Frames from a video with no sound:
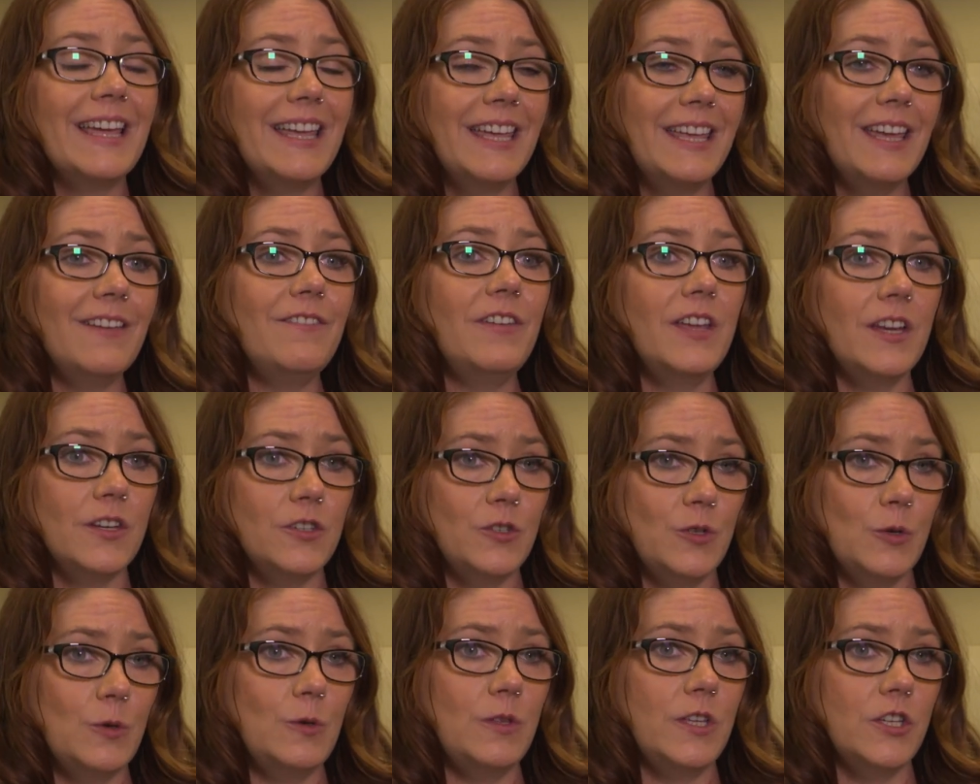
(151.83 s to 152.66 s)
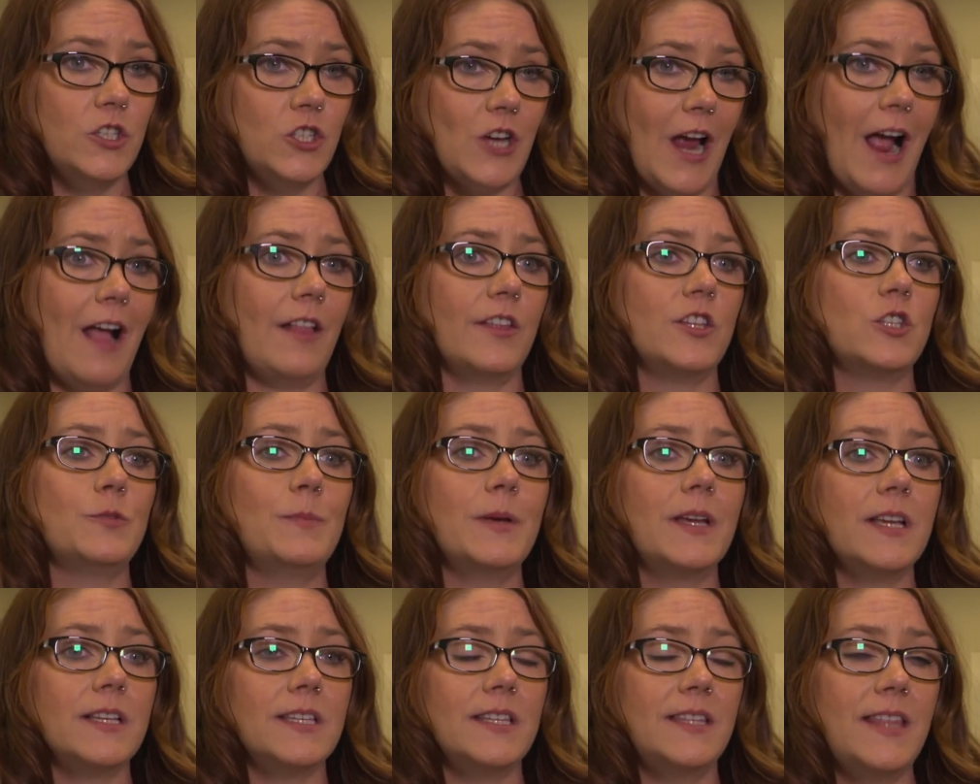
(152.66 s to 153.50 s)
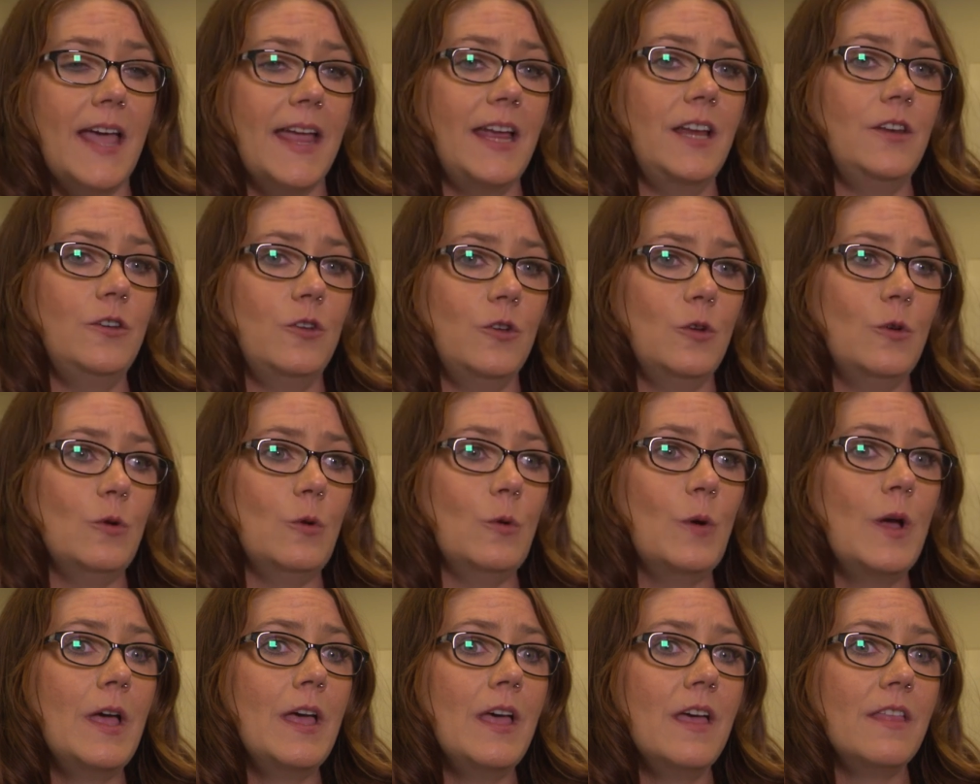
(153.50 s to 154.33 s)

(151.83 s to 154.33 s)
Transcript: giving to the challenge because they knew